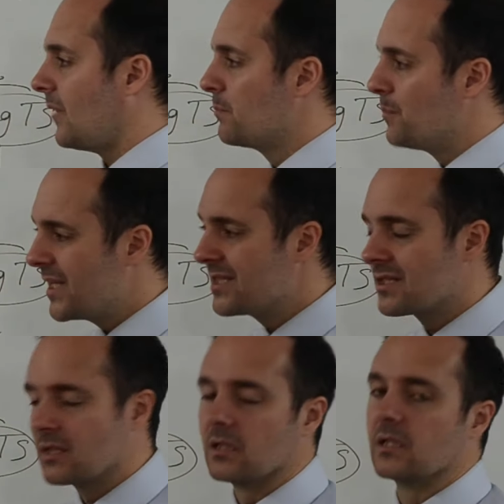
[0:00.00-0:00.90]

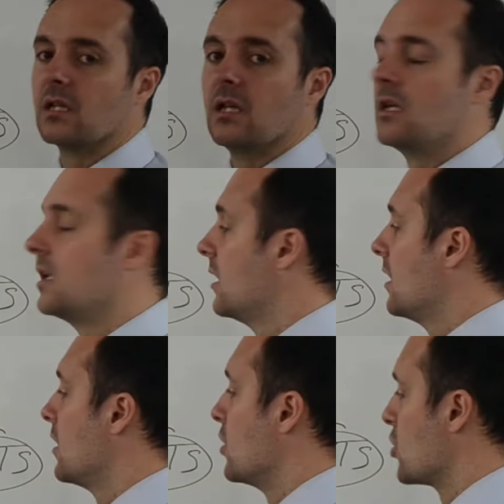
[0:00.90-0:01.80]
Basically,
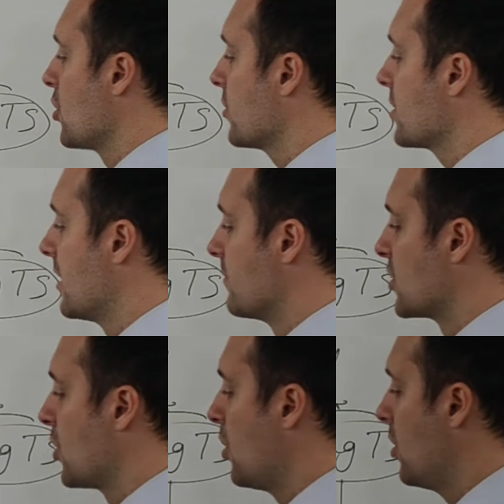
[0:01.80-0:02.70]
your short-term
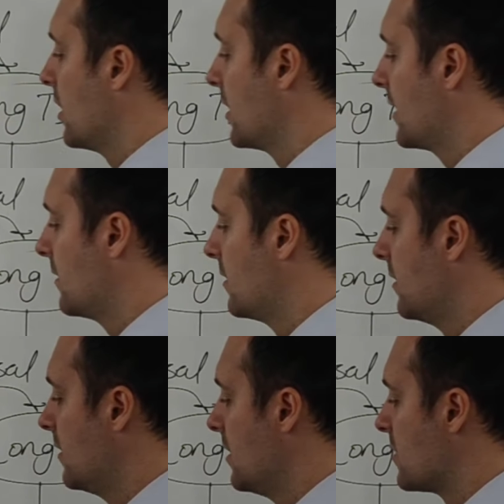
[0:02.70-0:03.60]
store
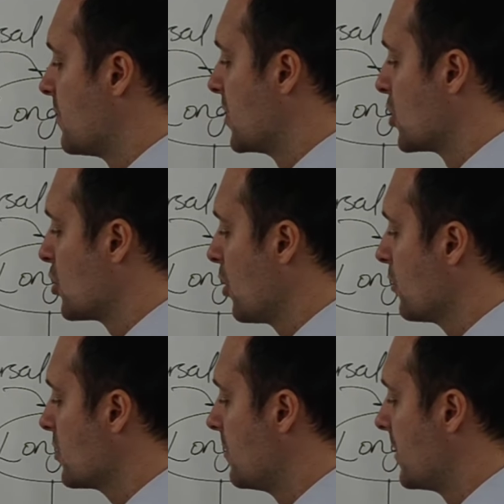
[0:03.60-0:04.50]
has been
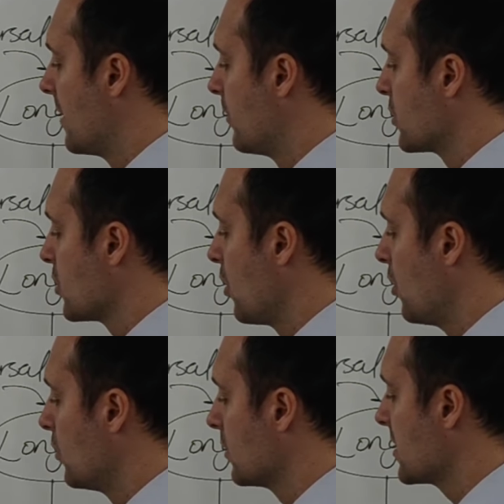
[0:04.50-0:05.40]
shown to be able to
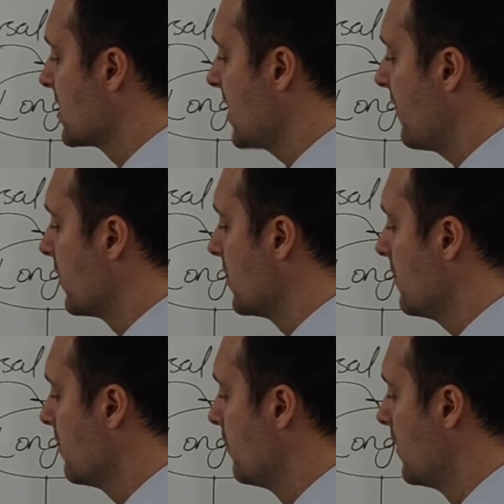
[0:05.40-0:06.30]
hold 7